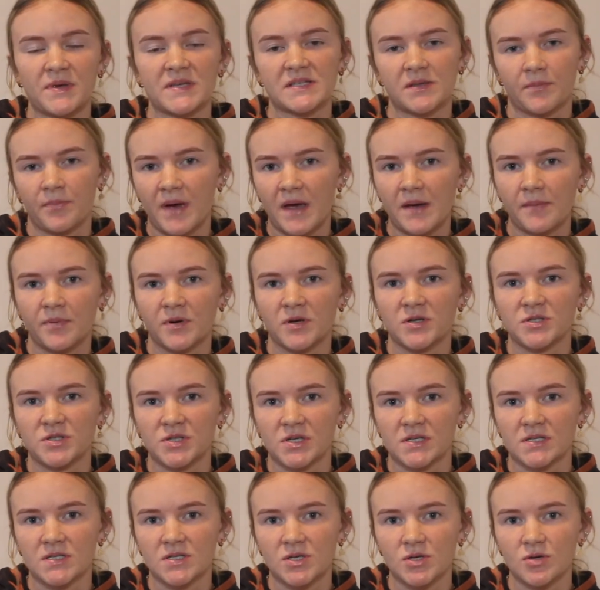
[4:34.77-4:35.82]
piece of paper
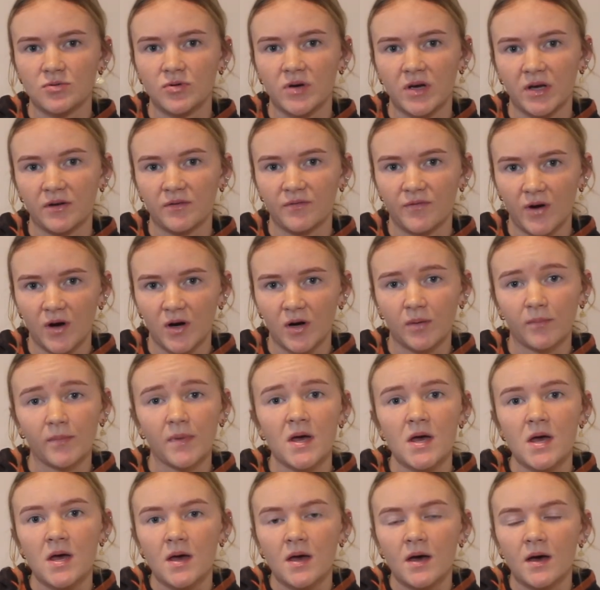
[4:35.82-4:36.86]
just to confirm
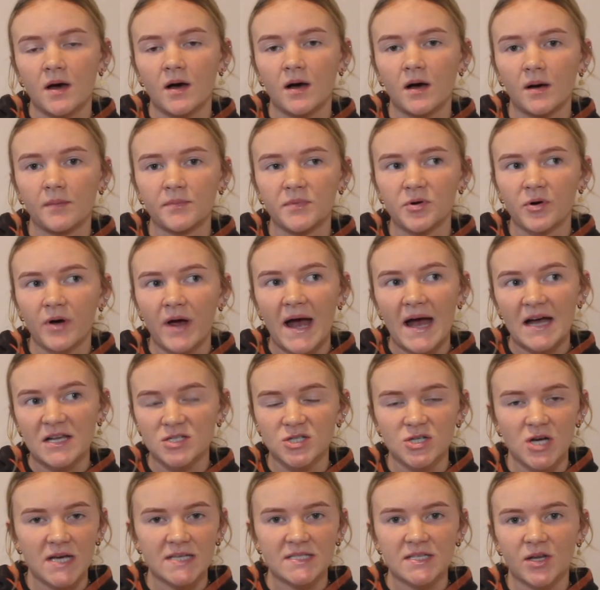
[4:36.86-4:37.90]
your
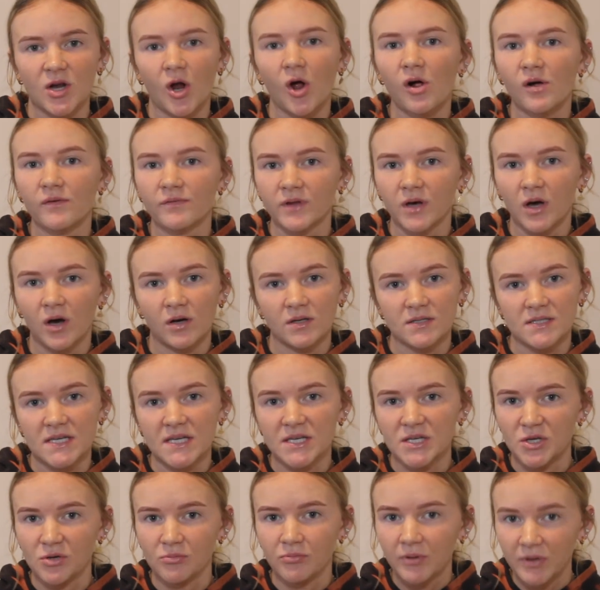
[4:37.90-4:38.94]
address and all of the
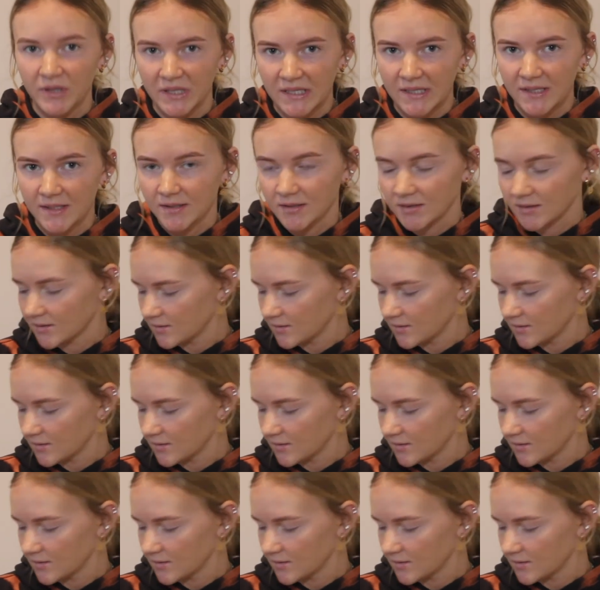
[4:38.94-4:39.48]
content you put in.